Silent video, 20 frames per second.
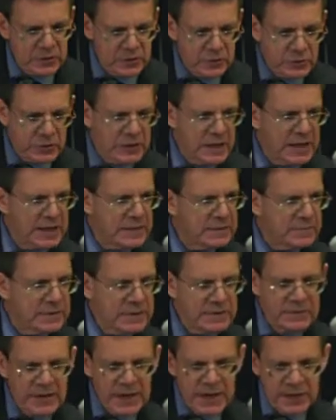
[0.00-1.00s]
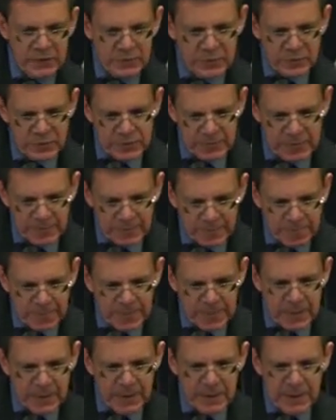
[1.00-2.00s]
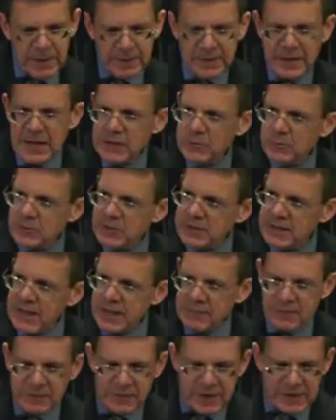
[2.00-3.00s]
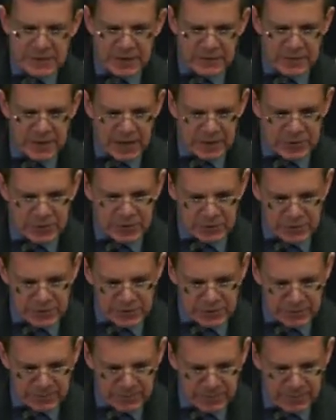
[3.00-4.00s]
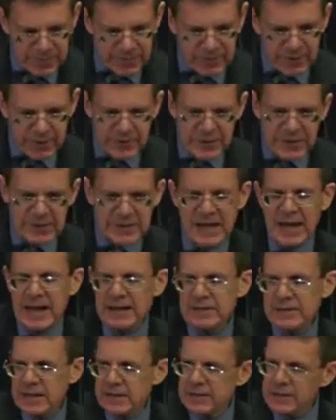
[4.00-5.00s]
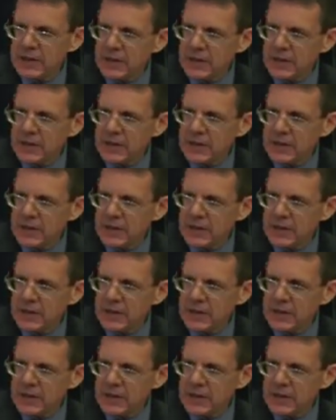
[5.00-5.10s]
to Enlightenment values? And the experts gave evasive answers. These acts had